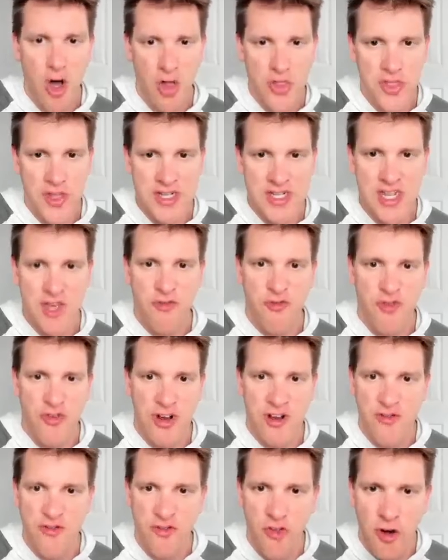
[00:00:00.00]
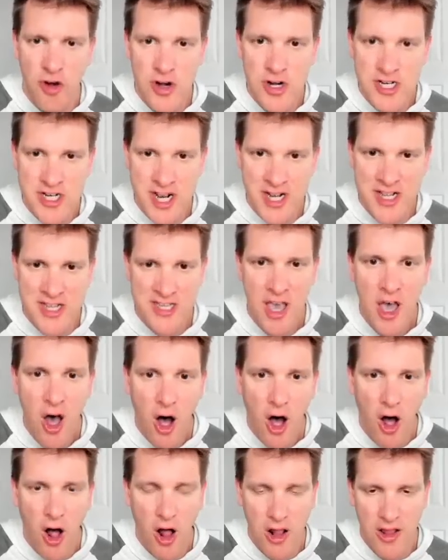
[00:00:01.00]
the different versions,
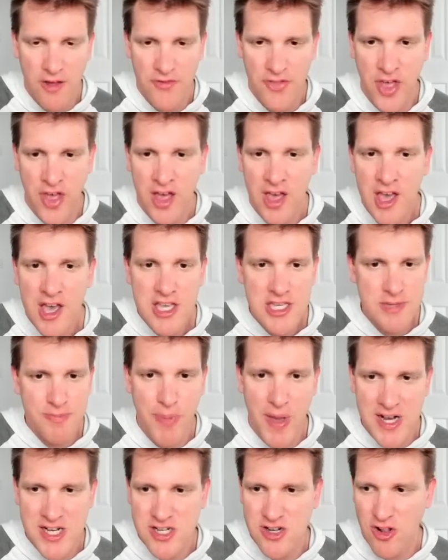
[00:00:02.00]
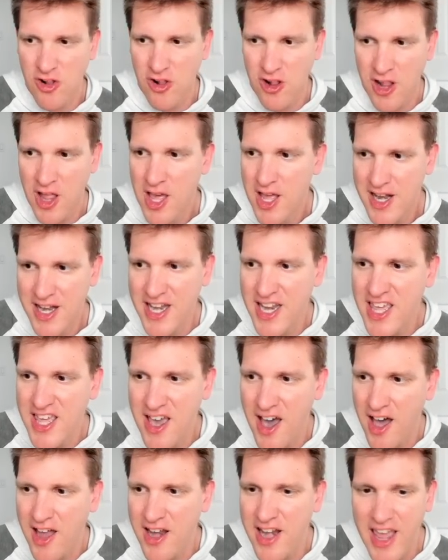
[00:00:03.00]
all of the special
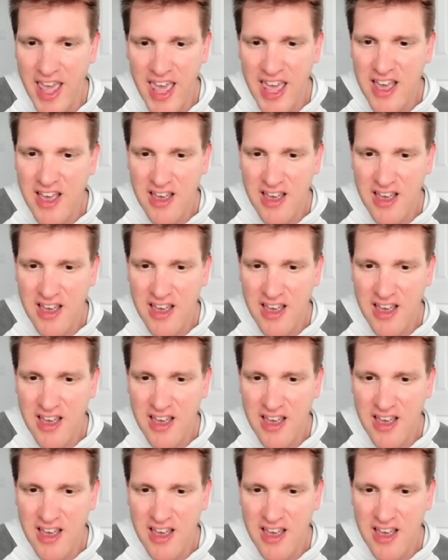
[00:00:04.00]
neon ink